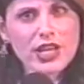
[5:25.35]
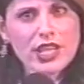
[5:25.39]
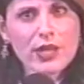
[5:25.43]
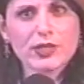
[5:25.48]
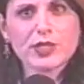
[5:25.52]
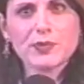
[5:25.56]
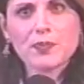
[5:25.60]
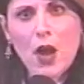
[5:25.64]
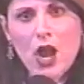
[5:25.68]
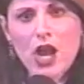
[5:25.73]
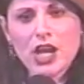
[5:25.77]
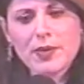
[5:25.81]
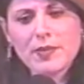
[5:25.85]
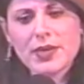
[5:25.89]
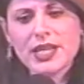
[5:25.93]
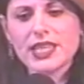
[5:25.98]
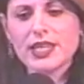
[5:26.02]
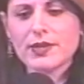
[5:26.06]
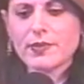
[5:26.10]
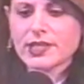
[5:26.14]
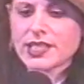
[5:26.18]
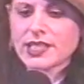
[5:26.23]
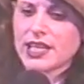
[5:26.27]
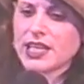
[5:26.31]
There was part of me
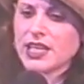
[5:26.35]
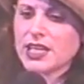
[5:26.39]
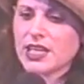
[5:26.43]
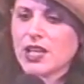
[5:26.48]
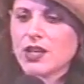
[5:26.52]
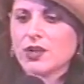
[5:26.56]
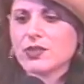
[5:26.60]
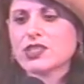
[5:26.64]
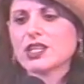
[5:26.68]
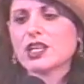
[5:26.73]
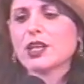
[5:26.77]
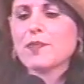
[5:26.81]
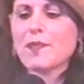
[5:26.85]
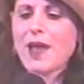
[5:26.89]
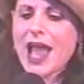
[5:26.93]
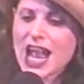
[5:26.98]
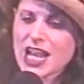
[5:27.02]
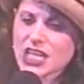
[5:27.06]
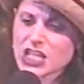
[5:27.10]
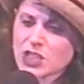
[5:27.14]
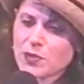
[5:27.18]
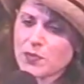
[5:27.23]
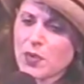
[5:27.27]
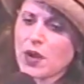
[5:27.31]
that was like, you know, the
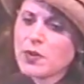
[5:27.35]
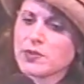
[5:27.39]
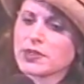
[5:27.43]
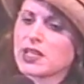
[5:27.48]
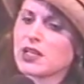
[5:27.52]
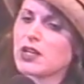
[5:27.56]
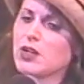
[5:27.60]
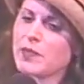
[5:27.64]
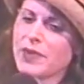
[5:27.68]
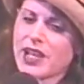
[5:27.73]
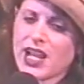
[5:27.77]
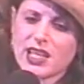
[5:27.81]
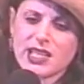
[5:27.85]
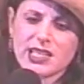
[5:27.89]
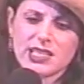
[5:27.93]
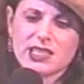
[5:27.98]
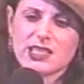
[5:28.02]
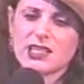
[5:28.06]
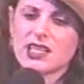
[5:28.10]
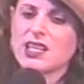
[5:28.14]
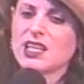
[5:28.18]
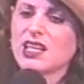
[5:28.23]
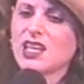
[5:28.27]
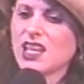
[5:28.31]
compassionate part was like, oh my God, this
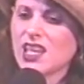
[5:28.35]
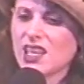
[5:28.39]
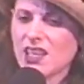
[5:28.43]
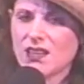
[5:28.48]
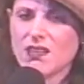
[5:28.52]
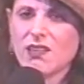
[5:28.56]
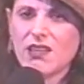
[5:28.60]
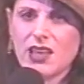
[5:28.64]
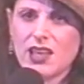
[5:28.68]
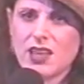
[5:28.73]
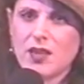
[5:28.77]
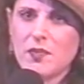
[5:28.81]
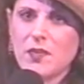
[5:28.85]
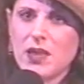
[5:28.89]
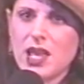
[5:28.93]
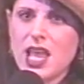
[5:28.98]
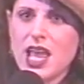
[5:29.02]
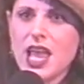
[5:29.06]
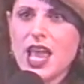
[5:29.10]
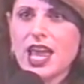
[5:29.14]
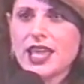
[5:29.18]
is gonna kill him.